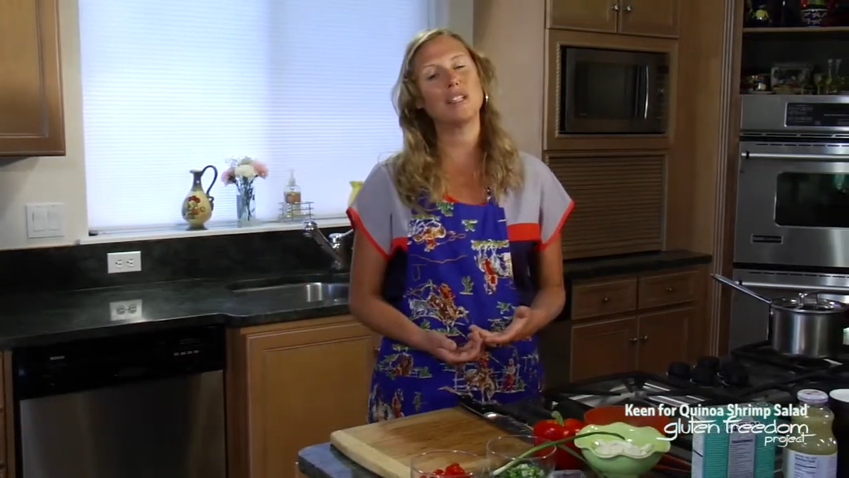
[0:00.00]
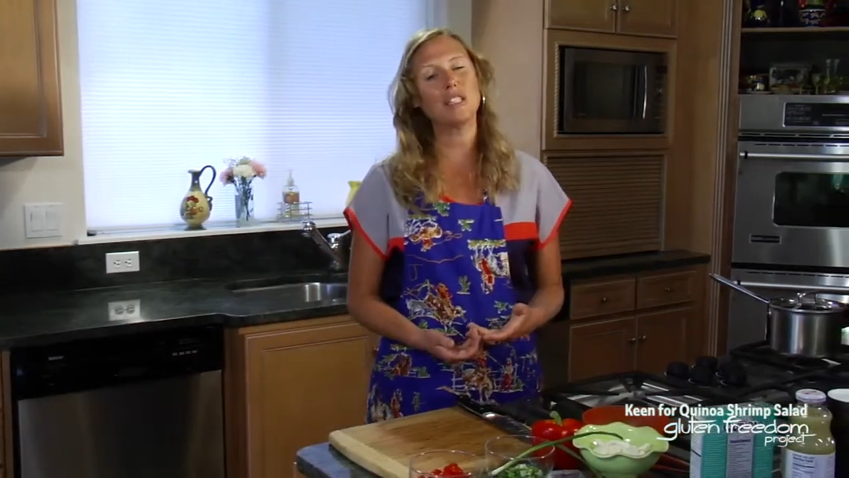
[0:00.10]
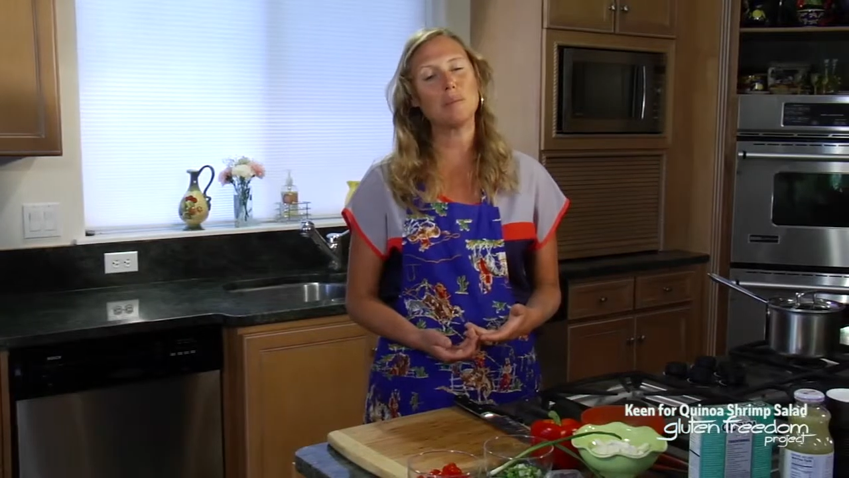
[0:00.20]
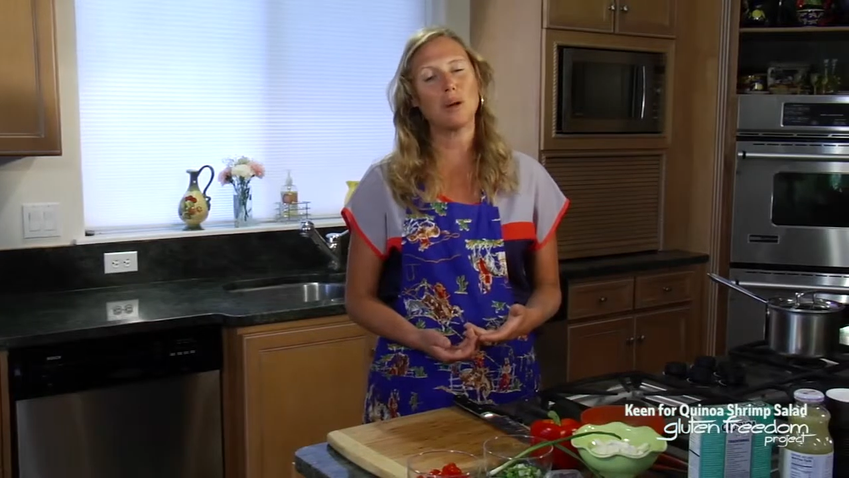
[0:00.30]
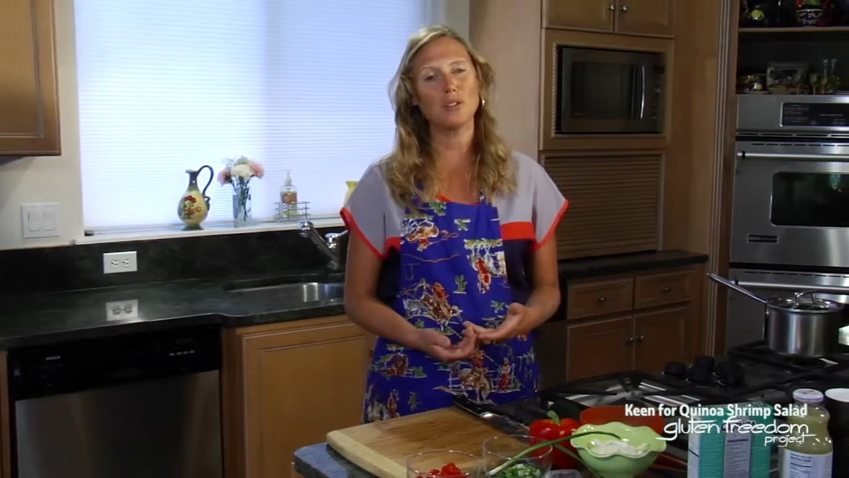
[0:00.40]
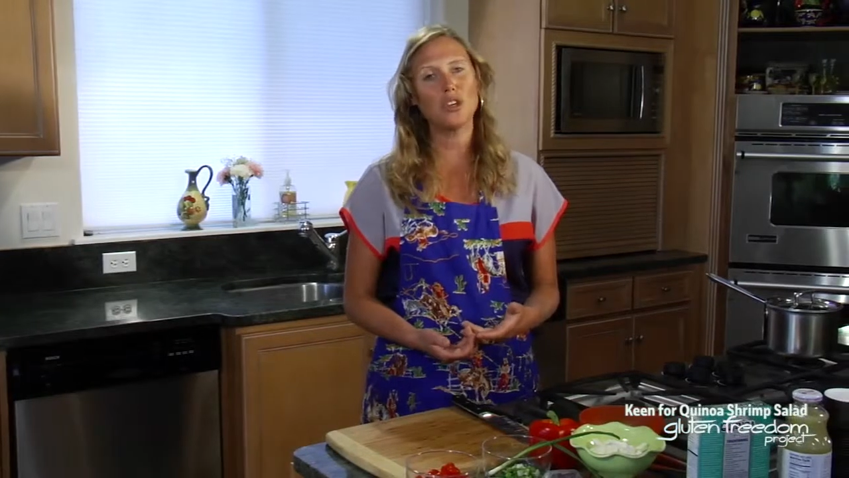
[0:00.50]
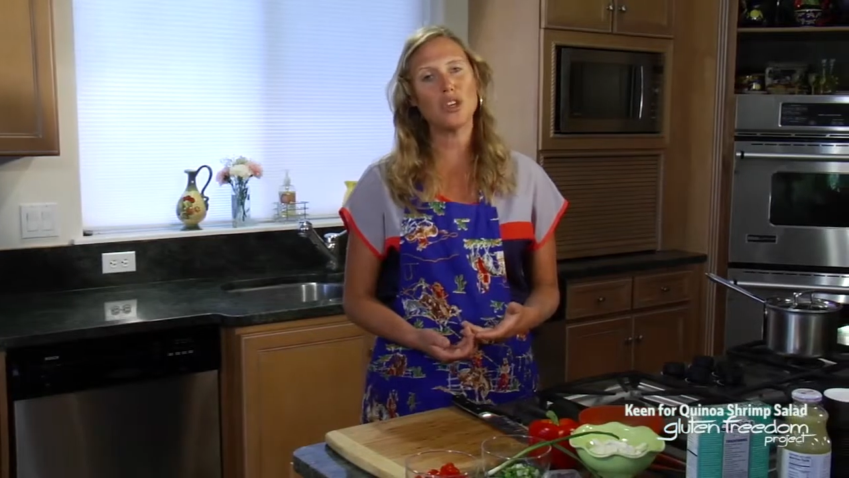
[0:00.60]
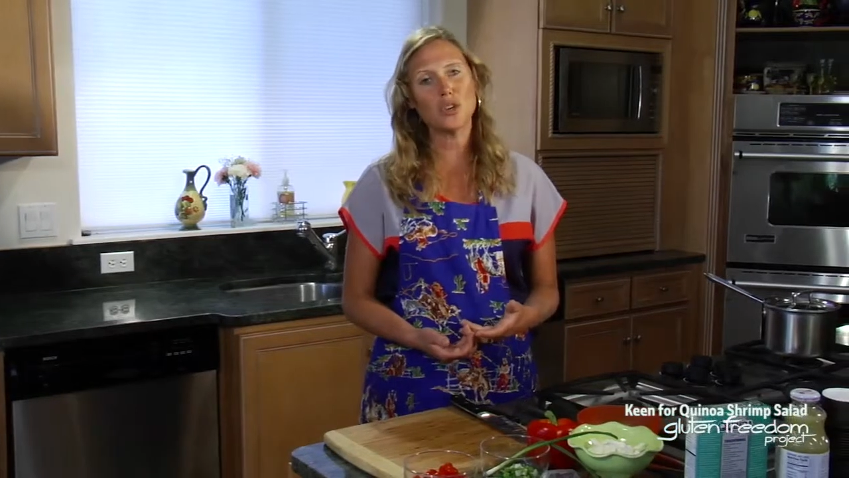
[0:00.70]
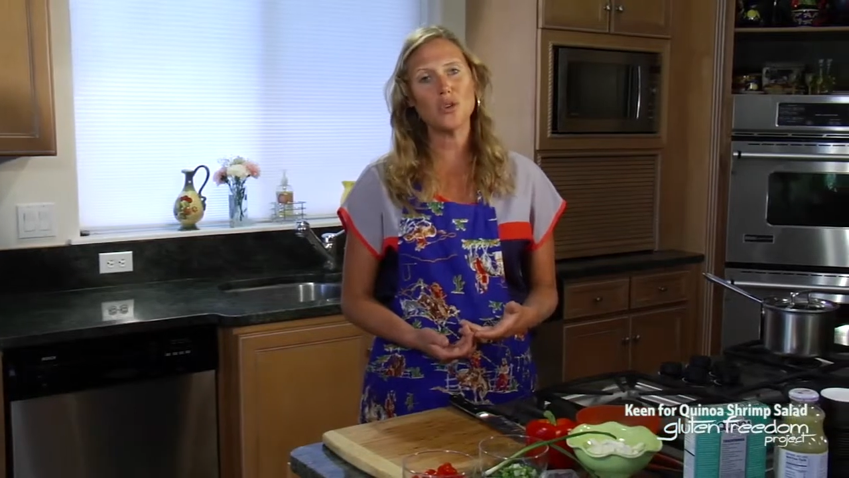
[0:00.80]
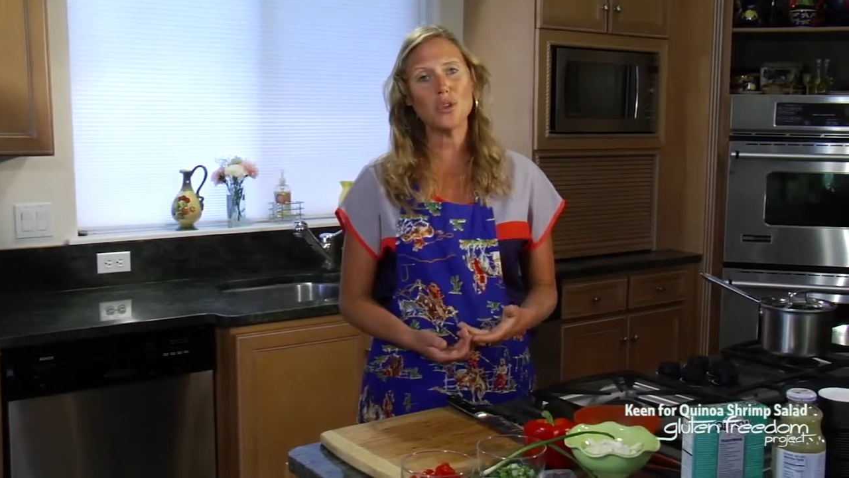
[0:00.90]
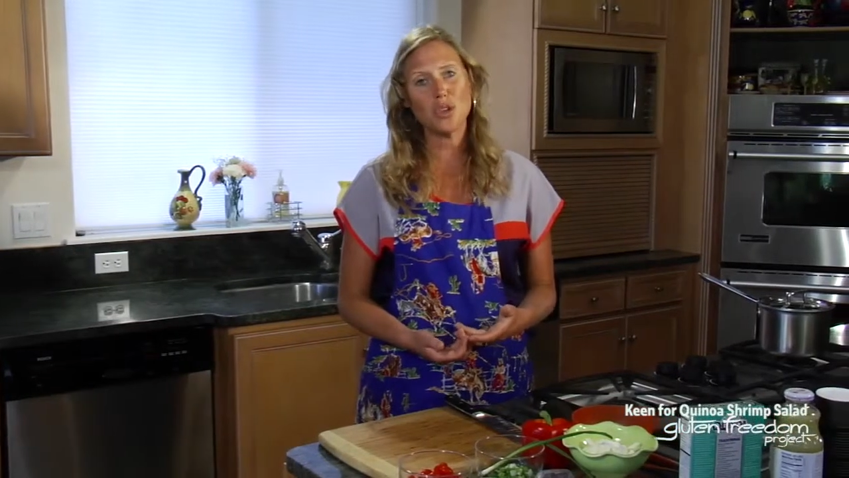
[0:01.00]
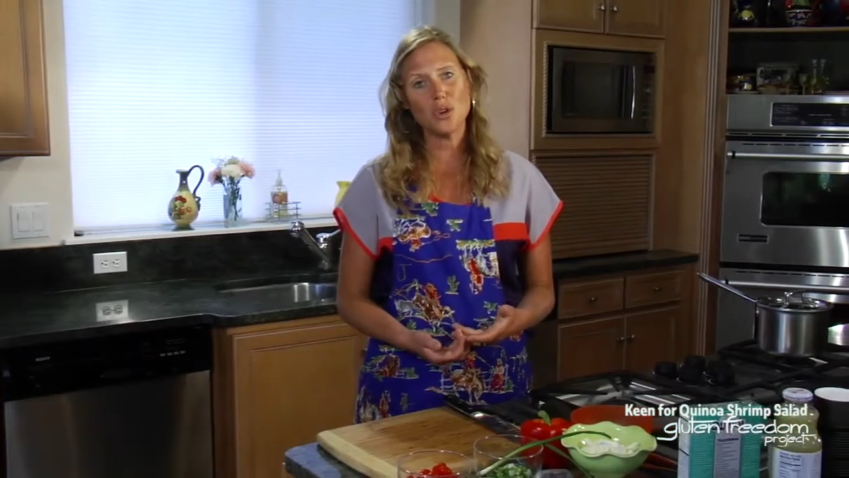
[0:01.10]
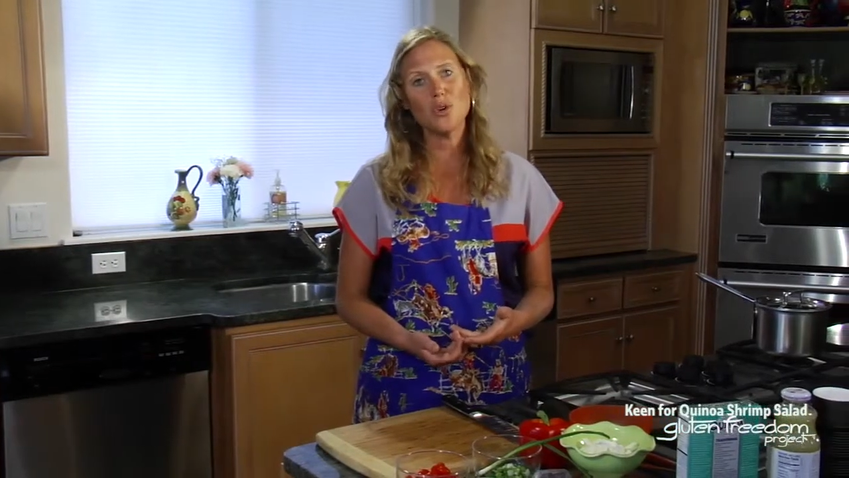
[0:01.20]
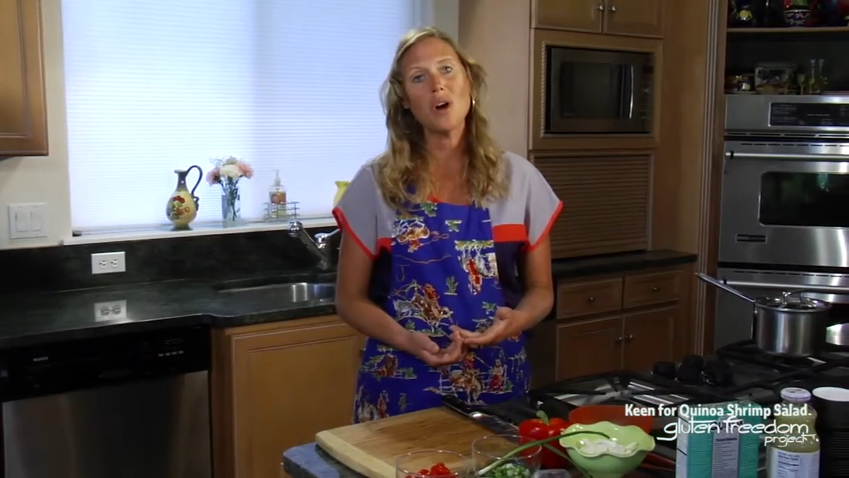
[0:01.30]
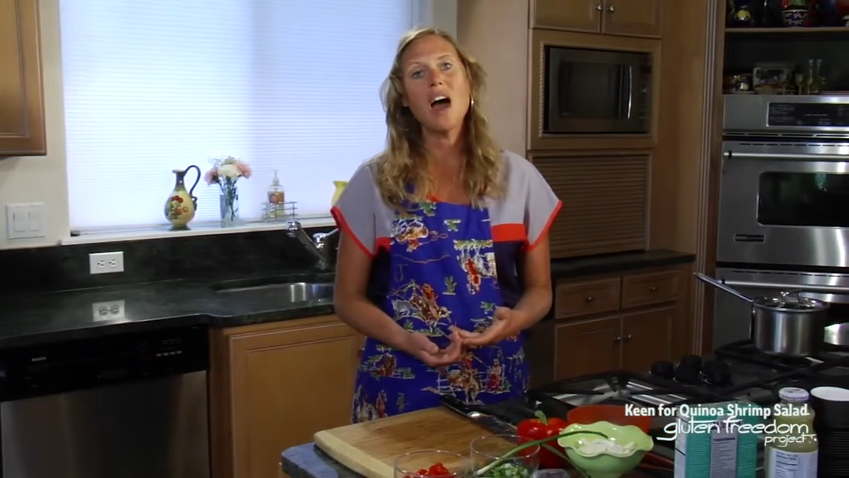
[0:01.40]
It's spelled
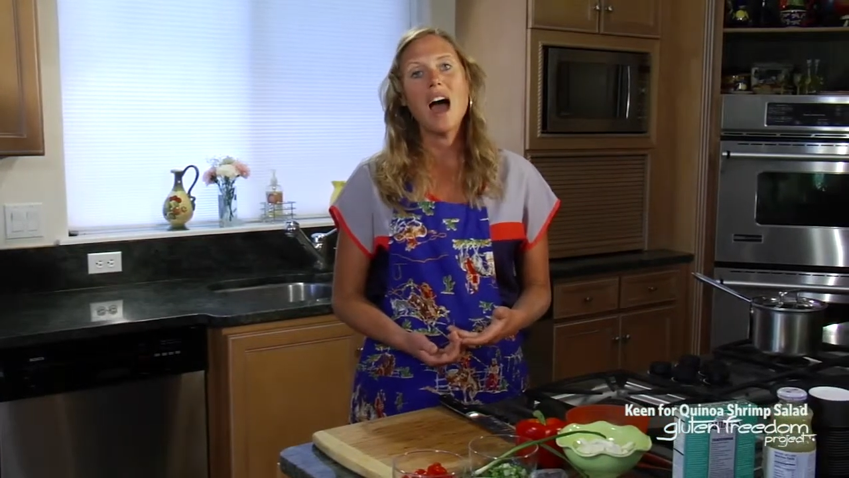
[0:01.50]
Quinoa,